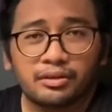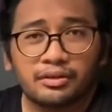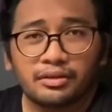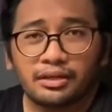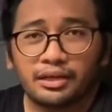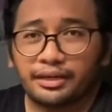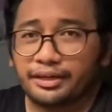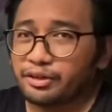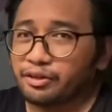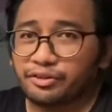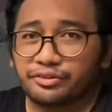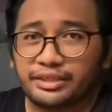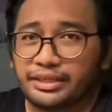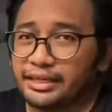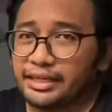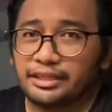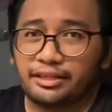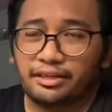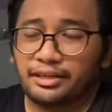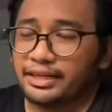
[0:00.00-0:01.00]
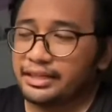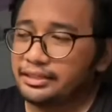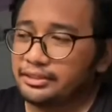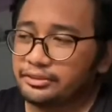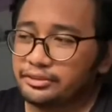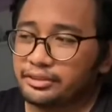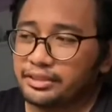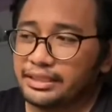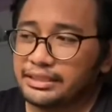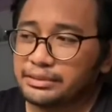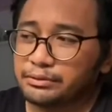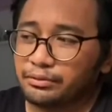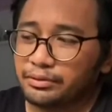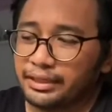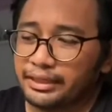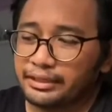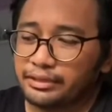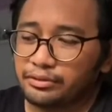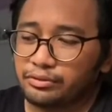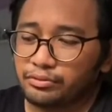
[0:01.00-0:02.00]
the content that you guys would
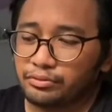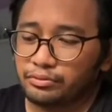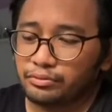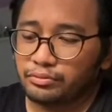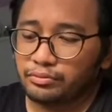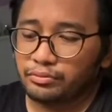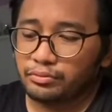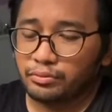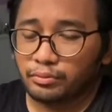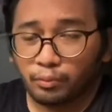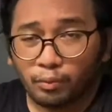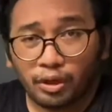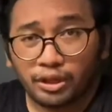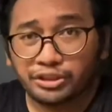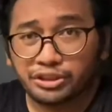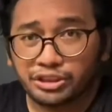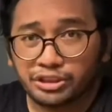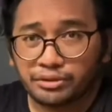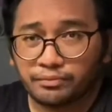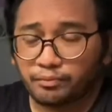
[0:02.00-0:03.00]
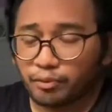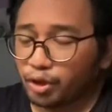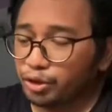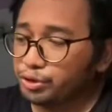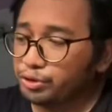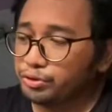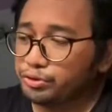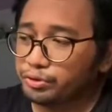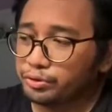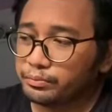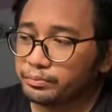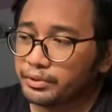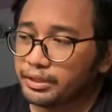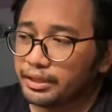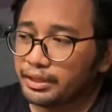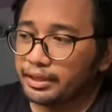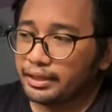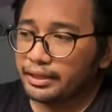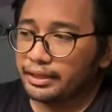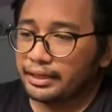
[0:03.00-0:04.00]
like to watch on YouTube.
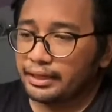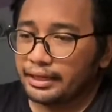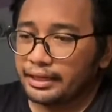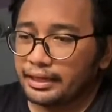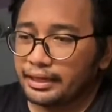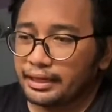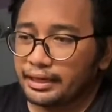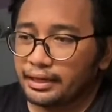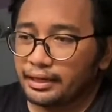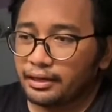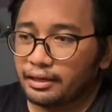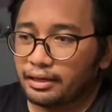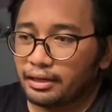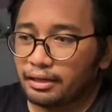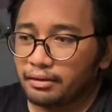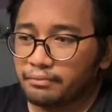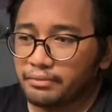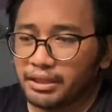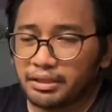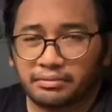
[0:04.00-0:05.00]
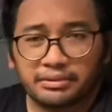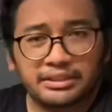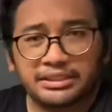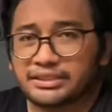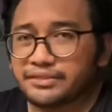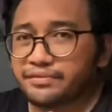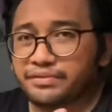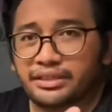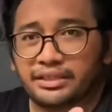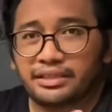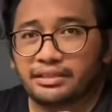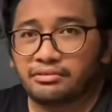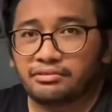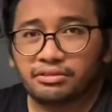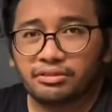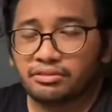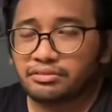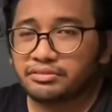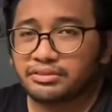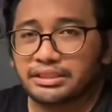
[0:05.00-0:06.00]
And yeah, it's free, you
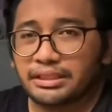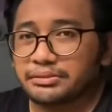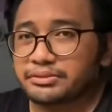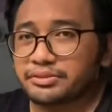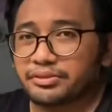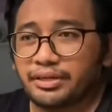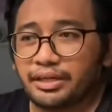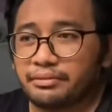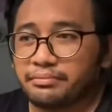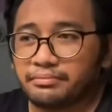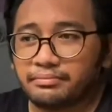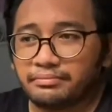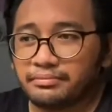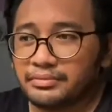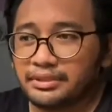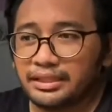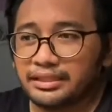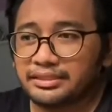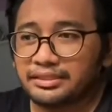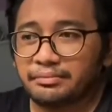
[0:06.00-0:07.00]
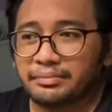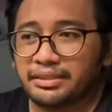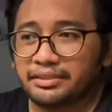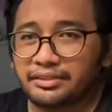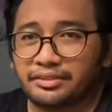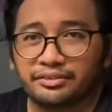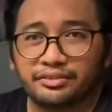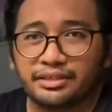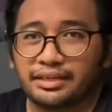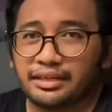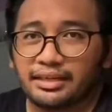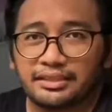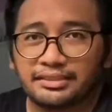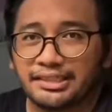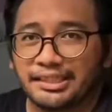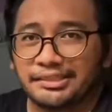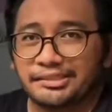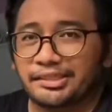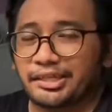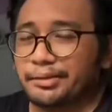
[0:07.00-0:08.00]
know. Subscribe, it doesn't matter, you can
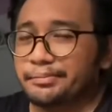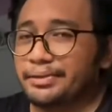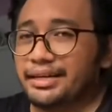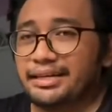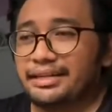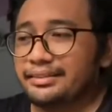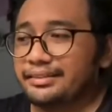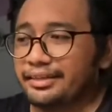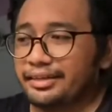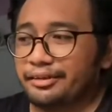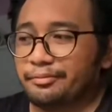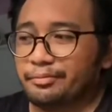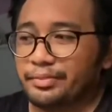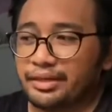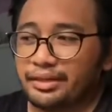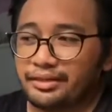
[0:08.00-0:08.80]
unsubscribe anytime, but